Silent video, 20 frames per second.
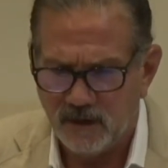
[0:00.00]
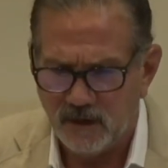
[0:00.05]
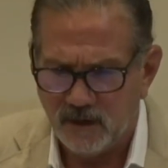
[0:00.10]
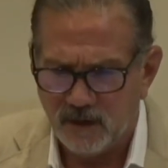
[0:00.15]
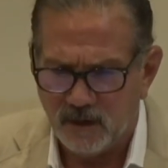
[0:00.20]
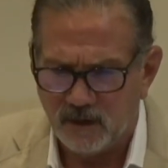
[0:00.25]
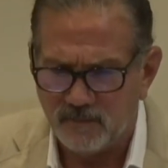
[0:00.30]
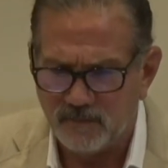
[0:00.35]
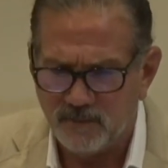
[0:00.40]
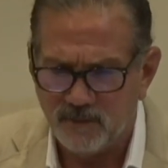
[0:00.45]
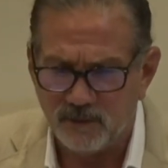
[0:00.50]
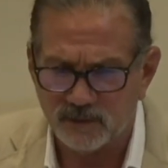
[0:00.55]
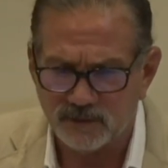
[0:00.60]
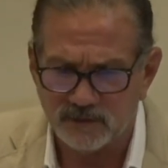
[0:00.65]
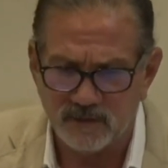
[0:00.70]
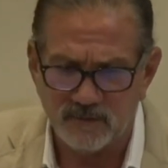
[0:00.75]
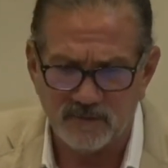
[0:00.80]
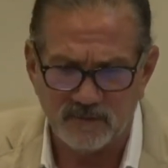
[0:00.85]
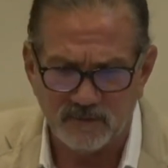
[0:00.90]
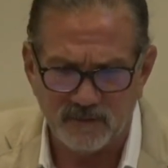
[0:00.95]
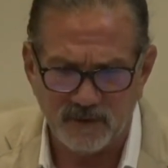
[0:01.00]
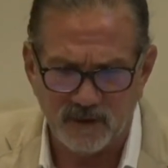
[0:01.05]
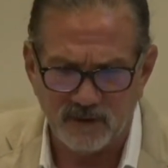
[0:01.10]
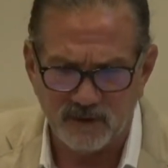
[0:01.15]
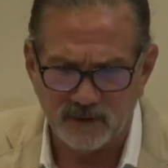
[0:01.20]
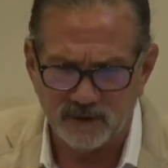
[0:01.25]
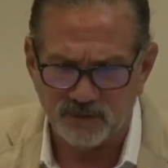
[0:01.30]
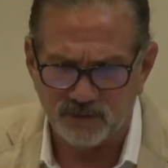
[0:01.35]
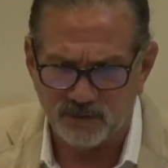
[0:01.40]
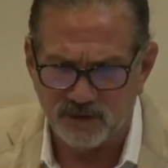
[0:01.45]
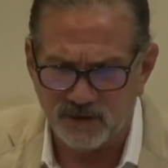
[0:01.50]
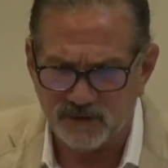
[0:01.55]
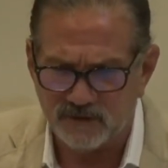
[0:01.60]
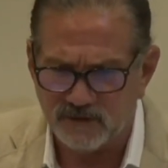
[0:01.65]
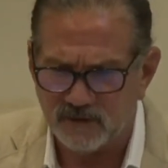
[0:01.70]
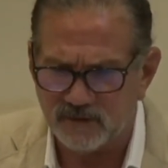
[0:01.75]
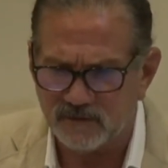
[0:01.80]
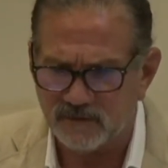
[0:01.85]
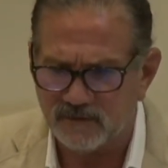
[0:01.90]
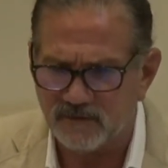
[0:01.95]
Unfortunately, for various
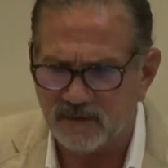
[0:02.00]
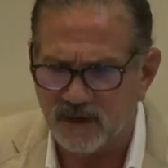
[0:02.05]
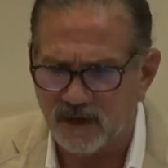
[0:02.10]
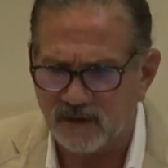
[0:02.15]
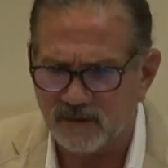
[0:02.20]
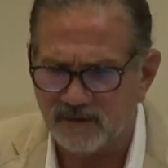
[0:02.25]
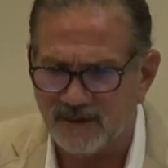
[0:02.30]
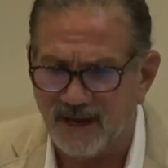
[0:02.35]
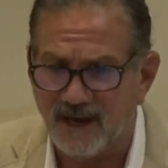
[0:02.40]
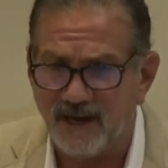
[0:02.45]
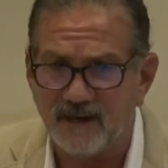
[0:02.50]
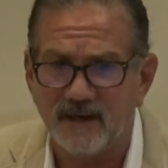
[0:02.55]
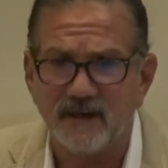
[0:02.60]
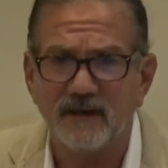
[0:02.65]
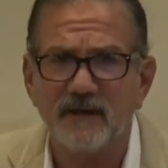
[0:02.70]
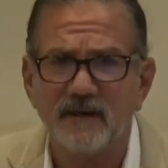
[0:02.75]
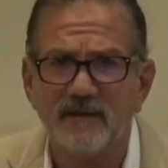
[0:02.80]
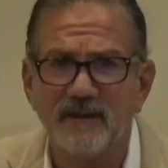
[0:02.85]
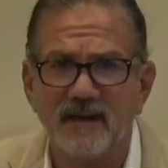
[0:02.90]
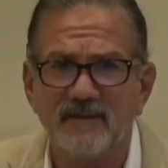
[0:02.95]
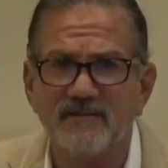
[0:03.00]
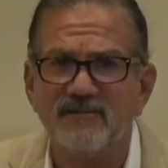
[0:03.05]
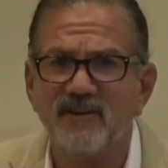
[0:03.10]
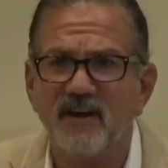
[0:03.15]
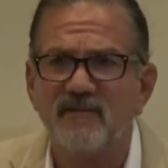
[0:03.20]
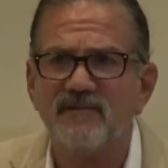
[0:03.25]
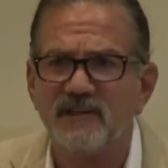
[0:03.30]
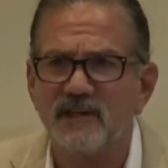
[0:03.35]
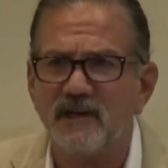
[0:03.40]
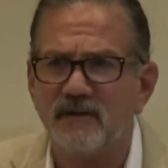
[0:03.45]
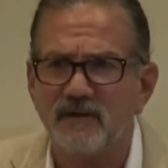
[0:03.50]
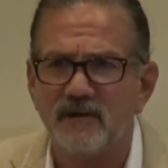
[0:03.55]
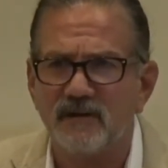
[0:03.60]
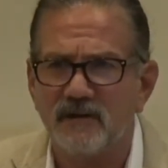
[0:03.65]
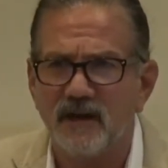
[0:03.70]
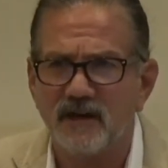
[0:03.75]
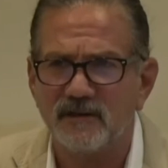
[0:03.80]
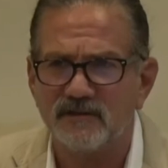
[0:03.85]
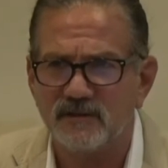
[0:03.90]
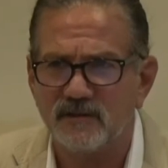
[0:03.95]
reasons, that data, that 7-year
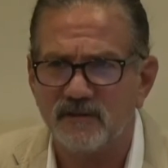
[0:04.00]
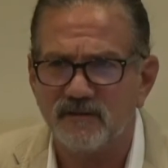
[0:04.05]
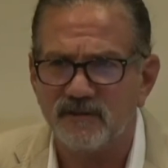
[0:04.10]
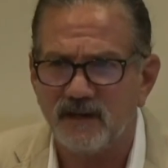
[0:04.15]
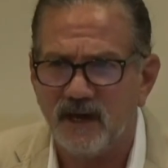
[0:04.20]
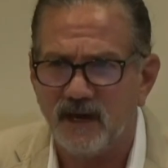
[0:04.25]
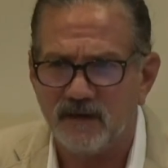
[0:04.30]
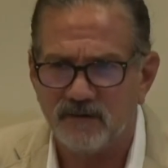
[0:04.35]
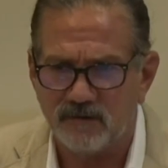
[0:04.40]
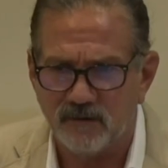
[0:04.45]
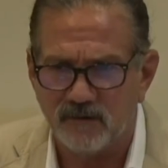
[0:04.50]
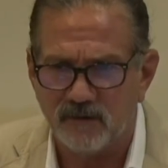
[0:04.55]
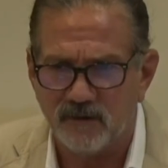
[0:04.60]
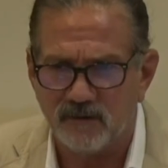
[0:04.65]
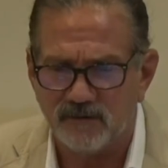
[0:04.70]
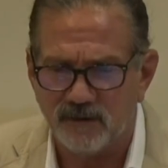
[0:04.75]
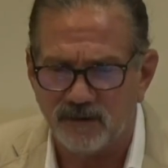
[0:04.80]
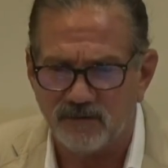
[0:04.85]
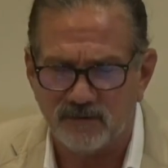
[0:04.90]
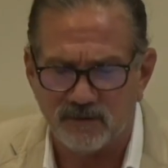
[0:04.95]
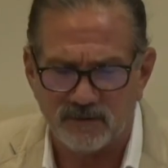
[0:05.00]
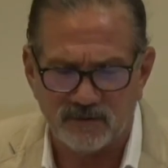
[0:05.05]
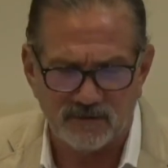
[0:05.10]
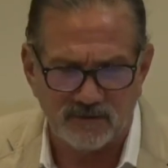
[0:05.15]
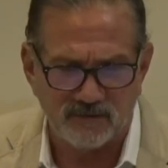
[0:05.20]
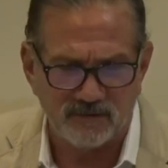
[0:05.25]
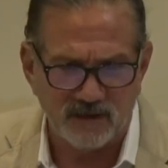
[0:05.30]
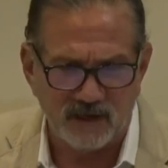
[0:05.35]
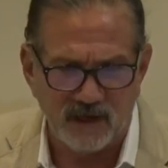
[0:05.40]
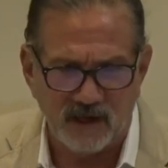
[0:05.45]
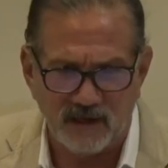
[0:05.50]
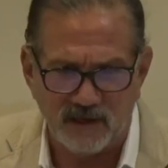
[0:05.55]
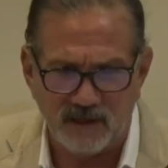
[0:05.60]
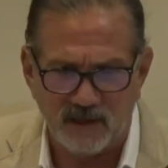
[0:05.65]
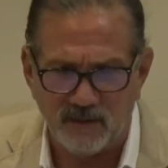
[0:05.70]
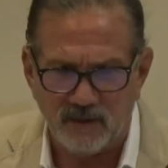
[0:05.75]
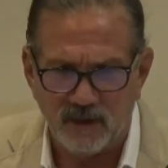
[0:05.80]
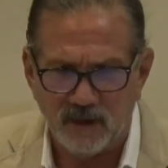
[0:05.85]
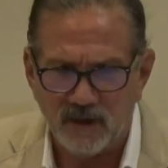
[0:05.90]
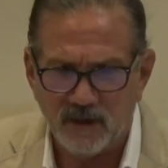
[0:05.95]
collection of data on those
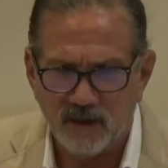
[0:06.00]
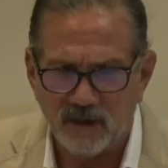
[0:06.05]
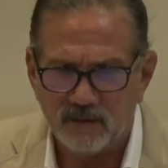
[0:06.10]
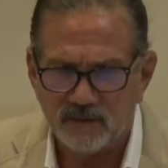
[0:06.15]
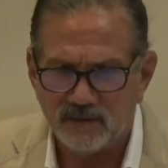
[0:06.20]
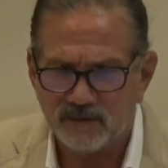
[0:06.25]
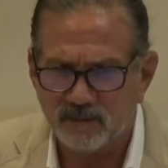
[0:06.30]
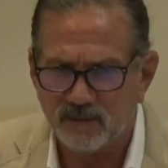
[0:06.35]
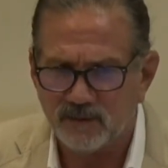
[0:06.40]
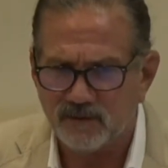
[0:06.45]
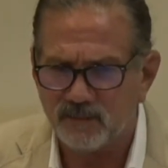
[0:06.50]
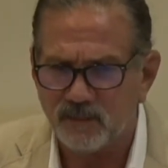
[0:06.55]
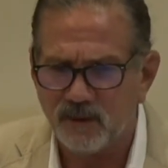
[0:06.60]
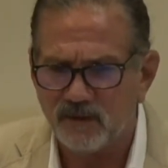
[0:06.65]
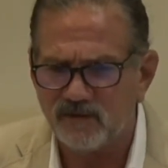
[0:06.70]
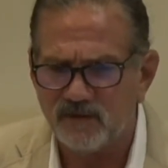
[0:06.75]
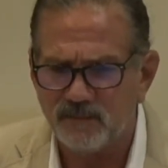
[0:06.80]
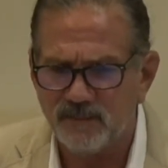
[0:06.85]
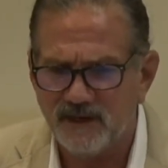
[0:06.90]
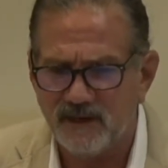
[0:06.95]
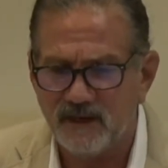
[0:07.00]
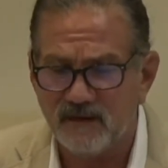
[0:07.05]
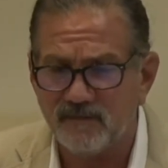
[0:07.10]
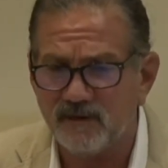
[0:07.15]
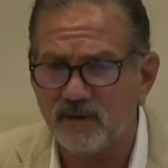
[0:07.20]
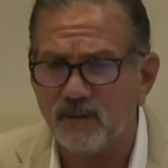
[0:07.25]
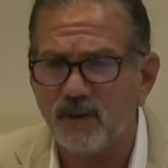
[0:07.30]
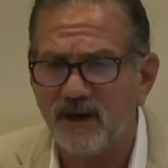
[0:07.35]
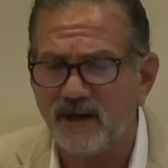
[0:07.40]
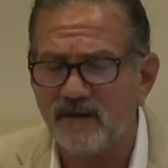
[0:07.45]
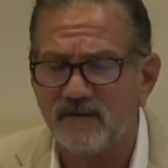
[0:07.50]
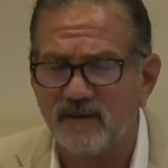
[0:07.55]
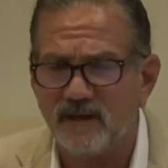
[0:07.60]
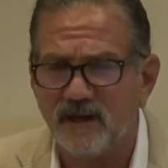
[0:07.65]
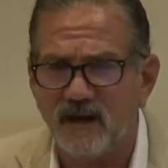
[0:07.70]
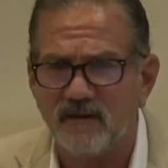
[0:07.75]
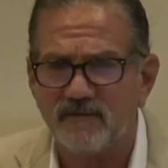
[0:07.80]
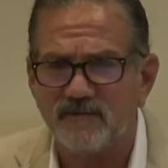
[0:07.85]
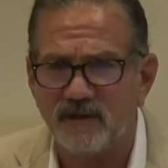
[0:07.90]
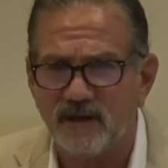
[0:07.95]
380, which were supposed to be given away to
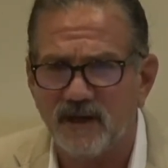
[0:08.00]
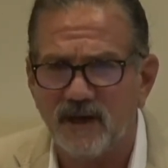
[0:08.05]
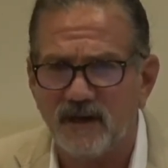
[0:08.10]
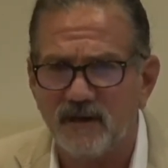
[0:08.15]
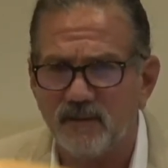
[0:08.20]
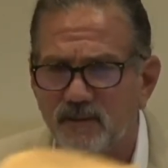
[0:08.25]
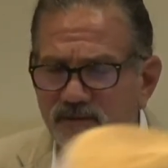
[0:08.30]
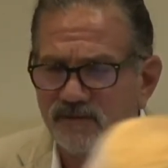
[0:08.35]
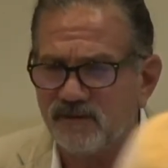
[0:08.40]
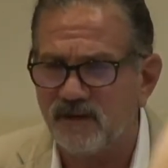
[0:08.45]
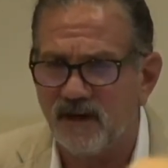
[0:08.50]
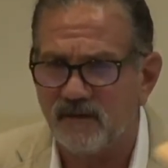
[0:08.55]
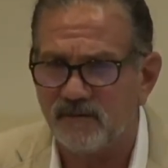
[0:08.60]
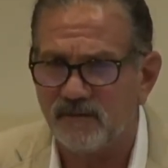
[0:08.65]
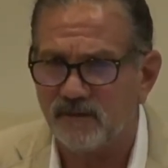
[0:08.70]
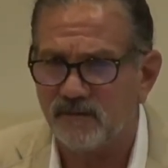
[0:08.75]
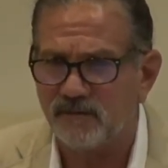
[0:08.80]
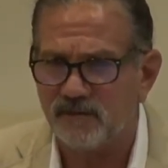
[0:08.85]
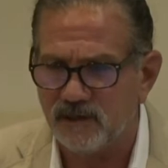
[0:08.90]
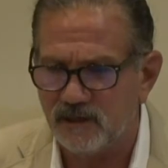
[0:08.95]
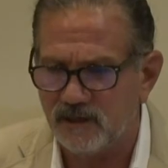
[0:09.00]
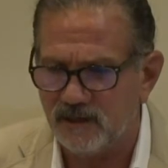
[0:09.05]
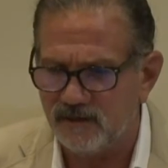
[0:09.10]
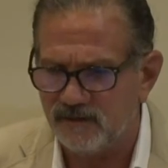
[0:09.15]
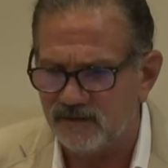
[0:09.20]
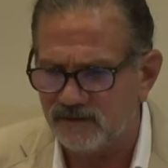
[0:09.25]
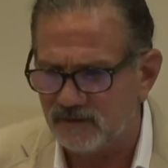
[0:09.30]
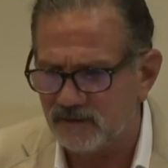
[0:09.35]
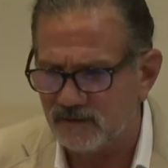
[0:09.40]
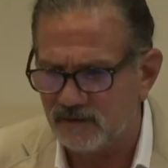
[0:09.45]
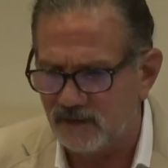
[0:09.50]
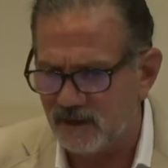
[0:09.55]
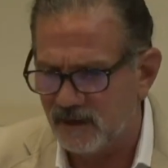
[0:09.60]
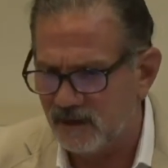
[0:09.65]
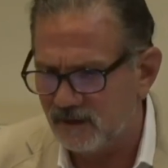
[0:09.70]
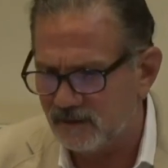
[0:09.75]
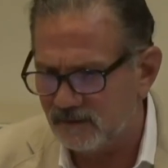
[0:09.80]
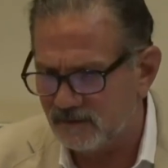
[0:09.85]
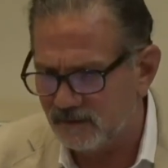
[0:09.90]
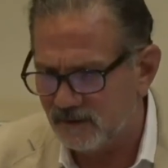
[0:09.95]
the FDA, was never released,
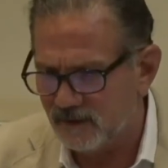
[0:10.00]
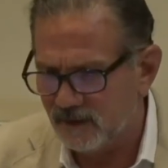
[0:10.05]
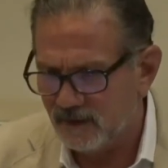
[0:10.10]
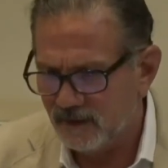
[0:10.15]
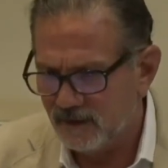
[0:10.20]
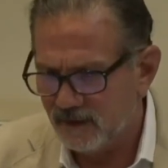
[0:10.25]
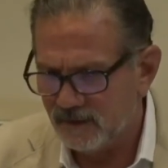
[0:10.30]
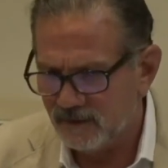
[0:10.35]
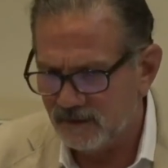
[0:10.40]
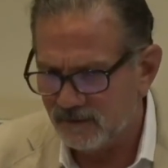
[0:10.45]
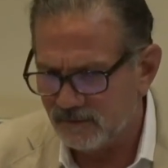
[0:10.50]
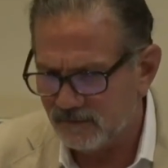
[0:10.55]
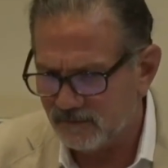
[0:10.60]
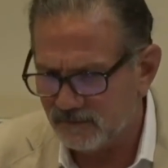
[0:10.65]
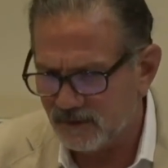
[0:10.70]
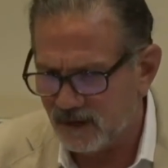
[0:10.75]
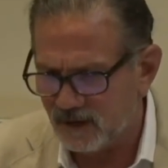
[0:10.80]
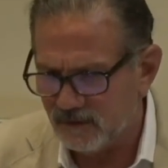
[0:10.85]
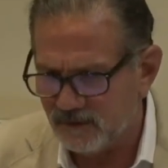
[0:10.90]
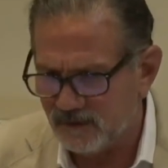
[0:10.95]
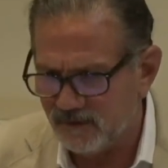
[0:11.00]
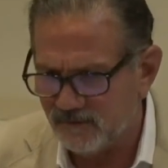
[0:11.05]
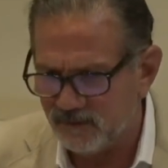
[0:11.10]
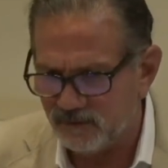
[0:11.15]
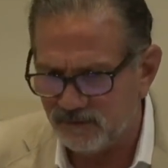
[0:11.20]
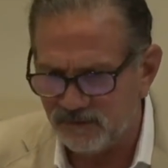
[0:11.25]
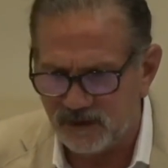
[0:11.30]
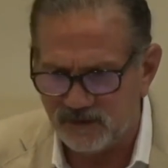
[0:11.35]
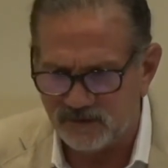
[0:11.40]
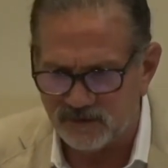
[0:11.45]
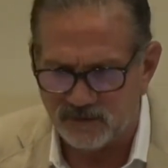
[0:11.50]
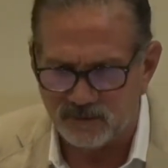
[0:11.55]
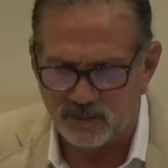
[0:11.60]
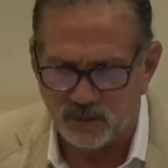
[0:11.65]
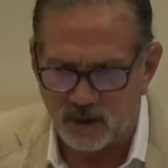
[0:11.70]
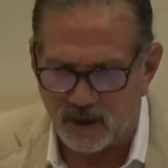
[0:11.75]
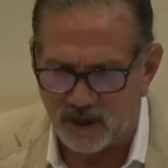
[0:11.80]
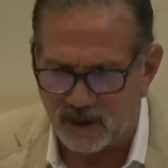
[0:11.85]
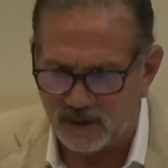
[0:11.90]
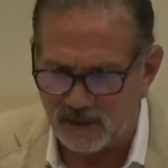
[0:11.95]
and I'll leave the reasons
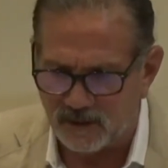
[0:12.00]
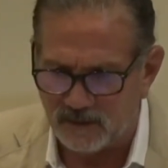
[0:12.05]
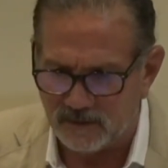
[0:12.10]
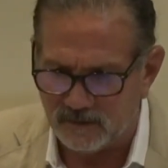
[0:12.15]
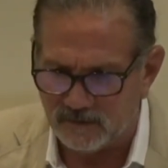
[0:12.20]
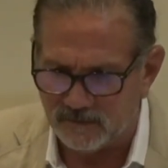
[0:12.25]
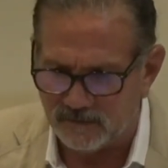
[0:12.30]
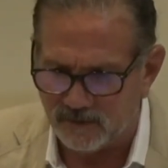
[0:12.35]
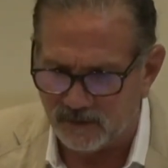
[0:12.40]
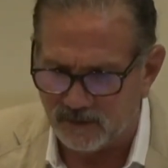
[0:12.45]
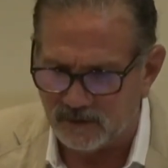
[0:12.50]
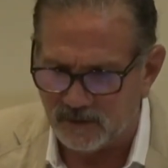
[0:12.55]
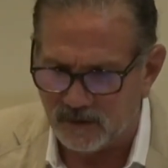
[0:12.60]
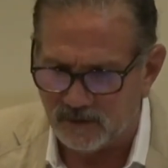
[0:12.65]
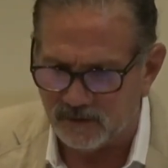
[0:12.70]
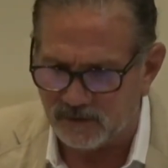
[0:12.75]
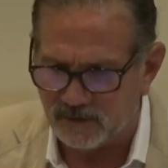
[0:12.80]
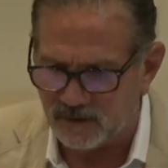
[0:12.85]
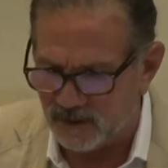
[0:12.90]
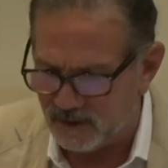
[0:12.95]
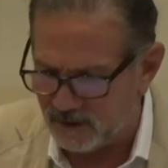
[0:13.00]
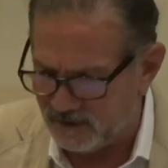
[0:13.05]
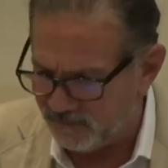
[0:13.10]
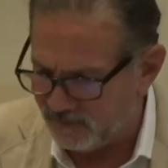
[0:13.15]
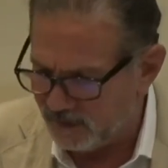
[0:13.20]
why for another day.